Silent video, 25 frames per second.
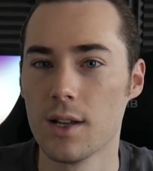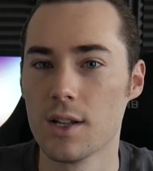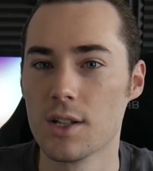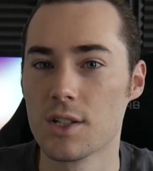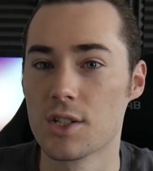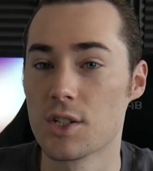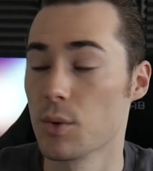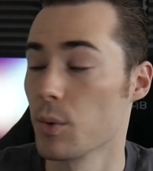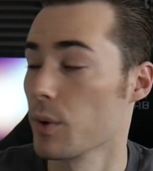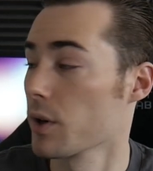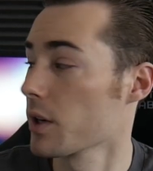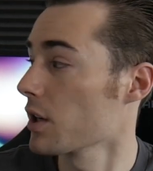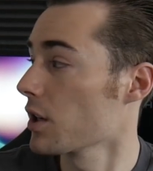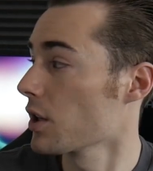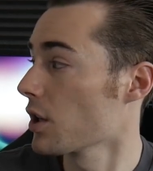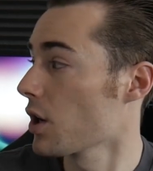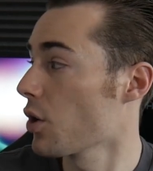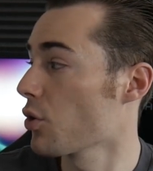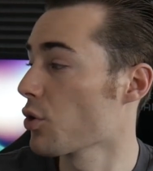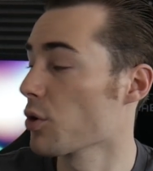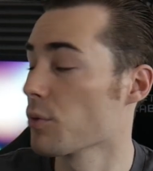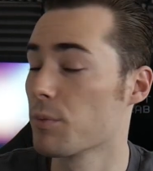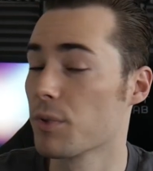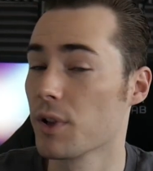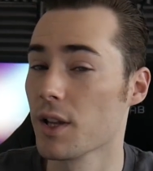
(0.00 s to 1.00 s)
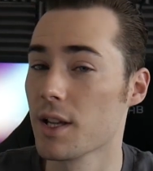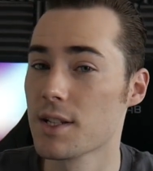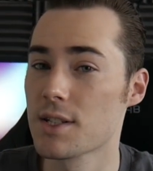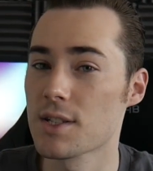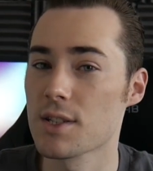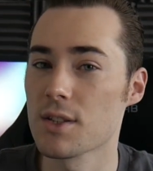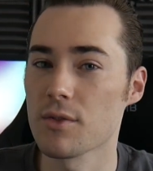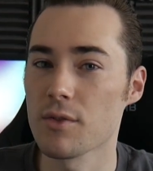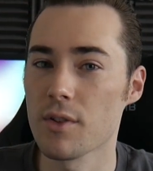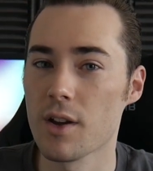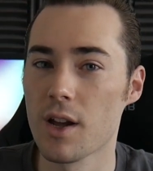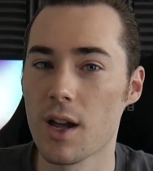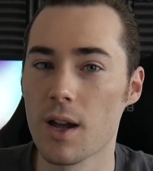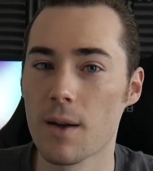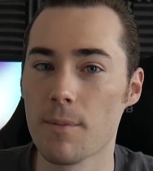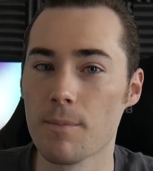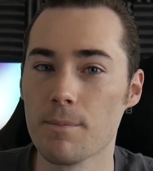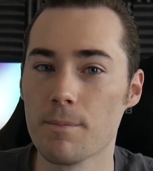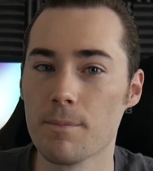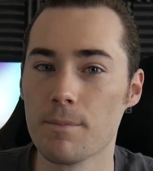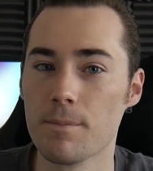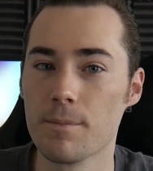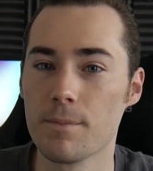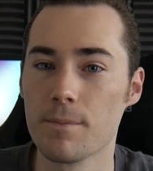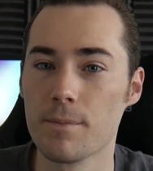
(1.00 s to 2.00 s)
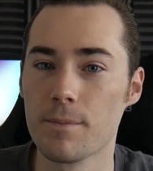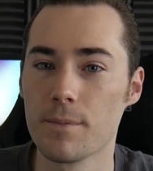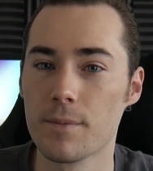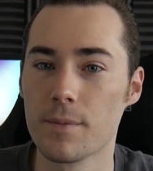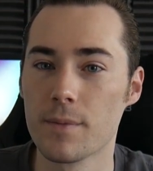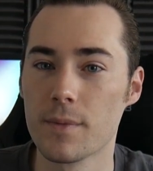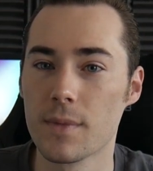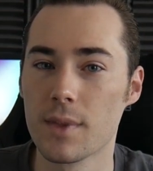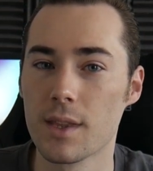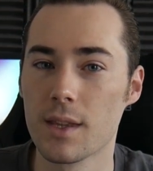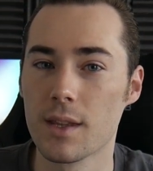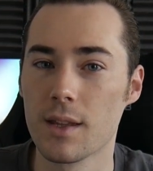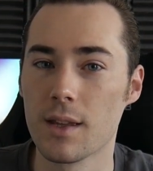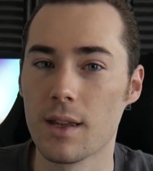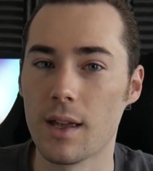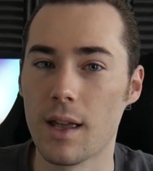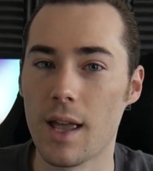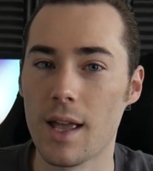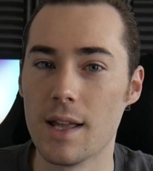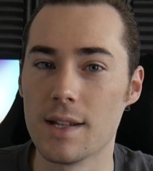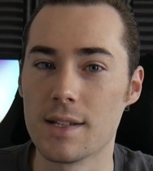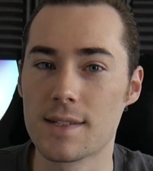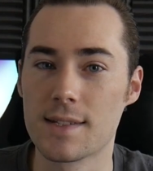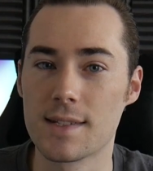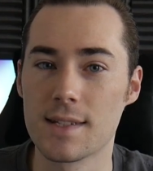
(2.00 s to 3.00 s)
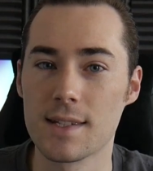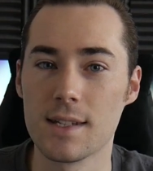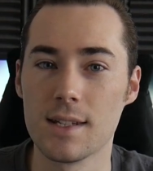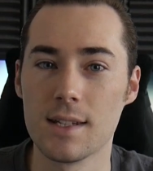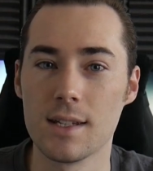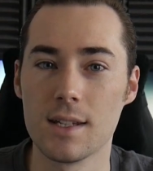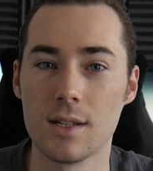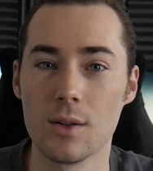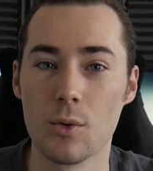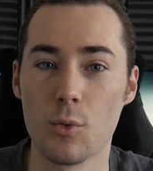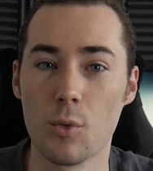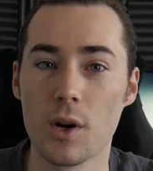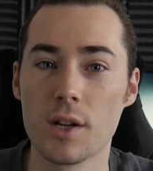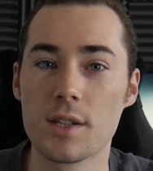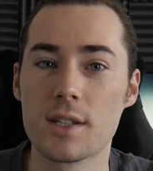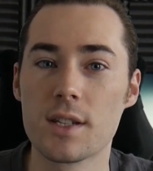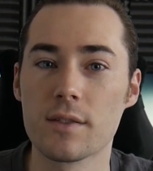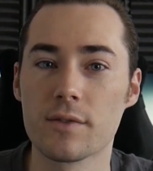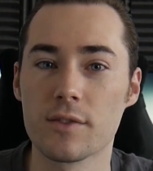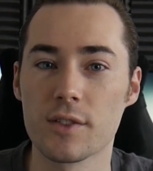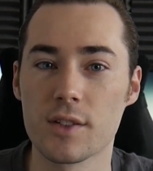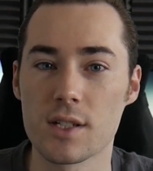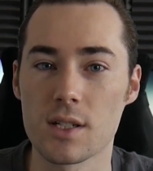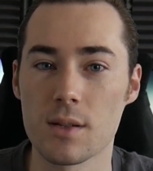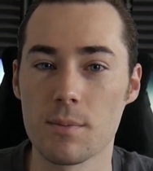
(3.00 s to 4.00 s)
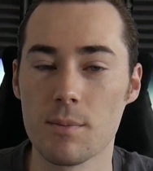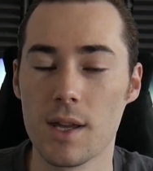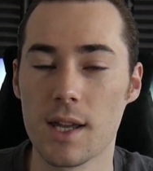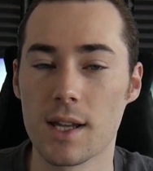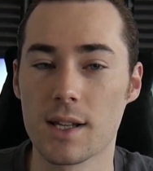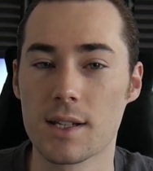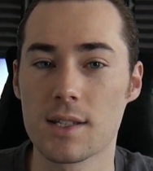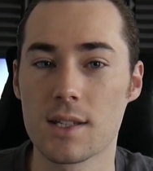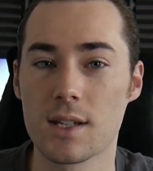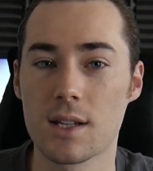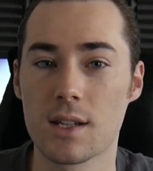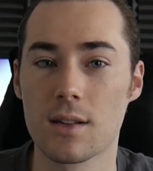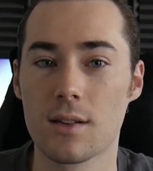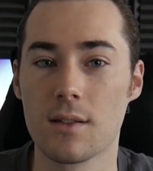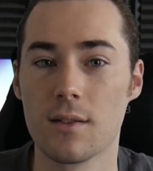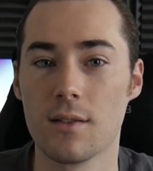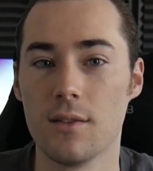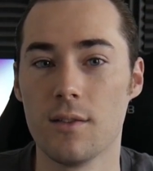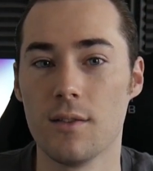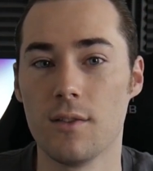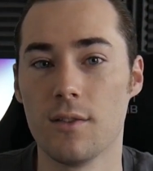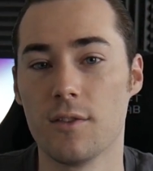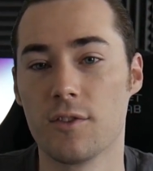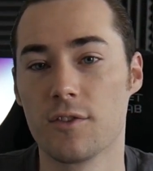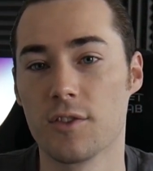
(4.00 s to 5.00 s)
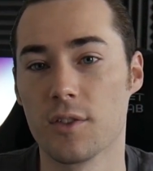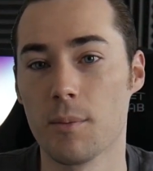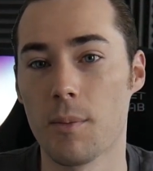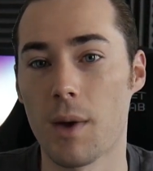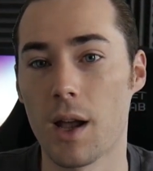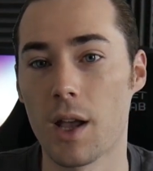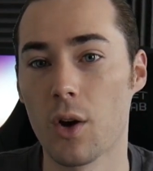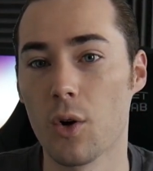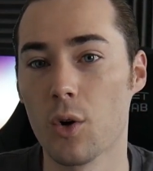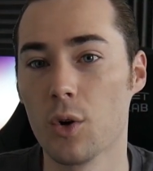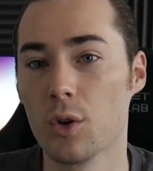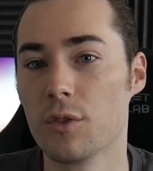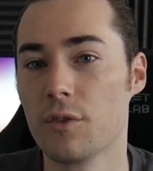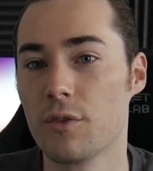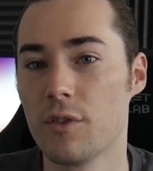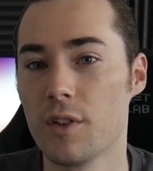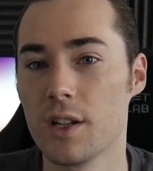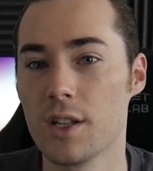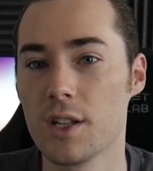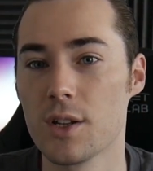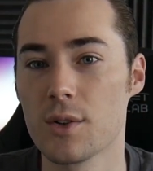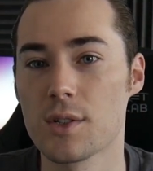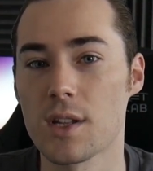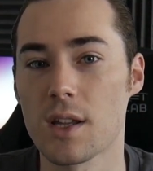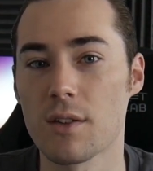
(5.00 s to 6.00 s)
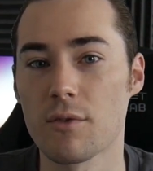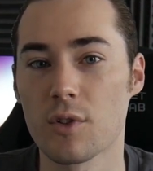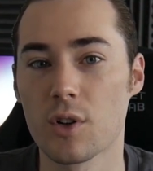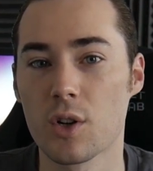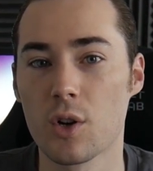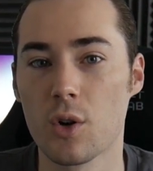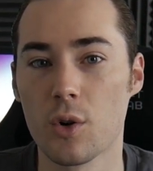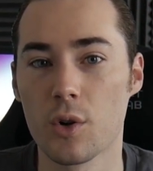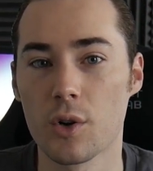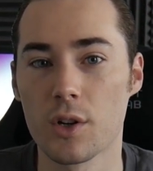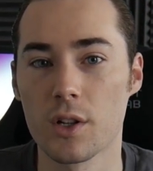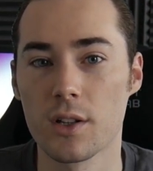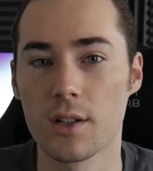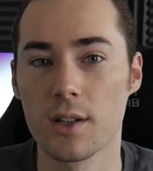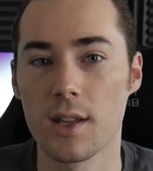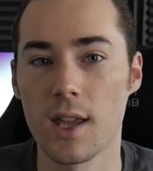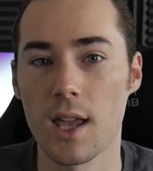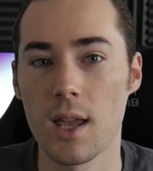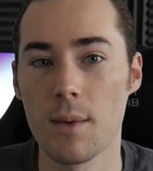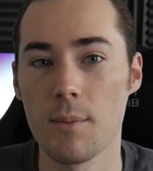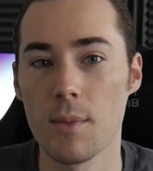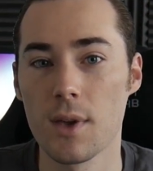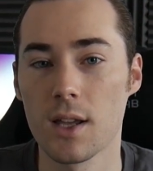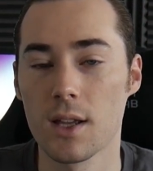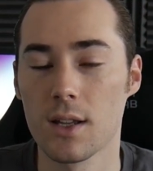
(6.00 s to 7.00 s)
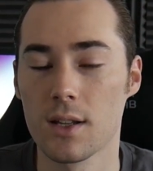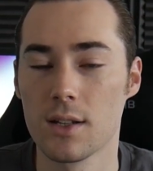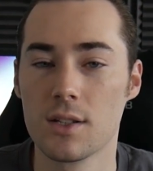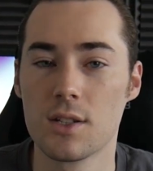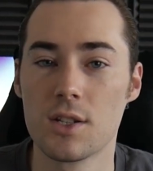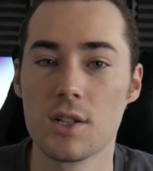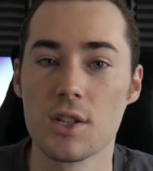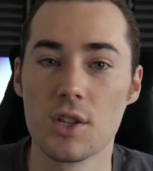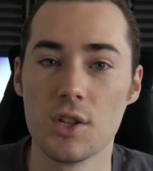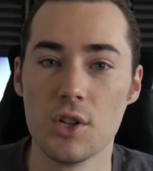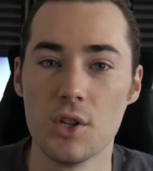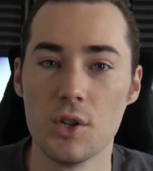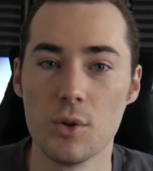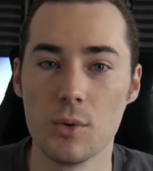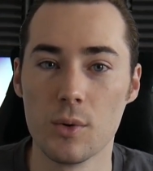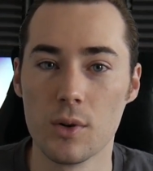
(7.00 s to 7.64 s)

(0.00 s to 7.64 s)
So we're gonna go replace the RAM and see what difference it makes from my old videos I've recorded gaming to the new